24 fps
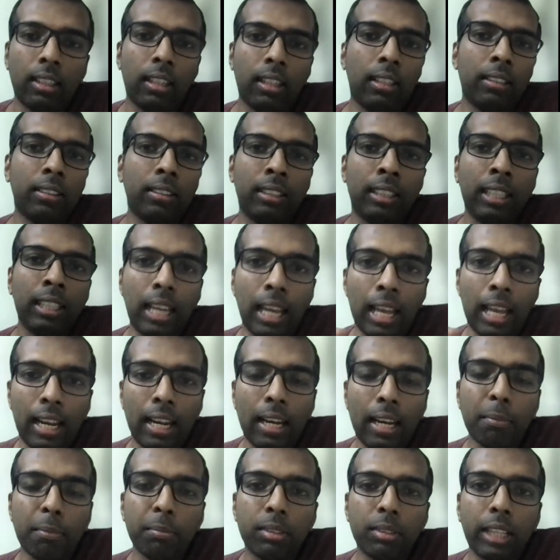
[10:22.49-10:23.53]
the LLM
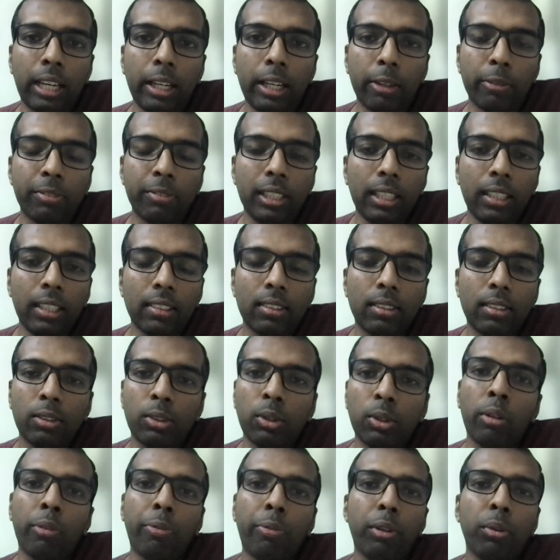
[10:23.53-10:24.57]
side of things, so if
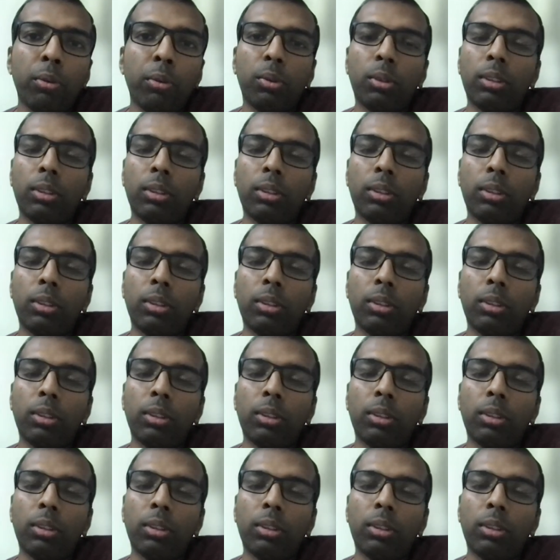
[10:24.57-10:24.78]
you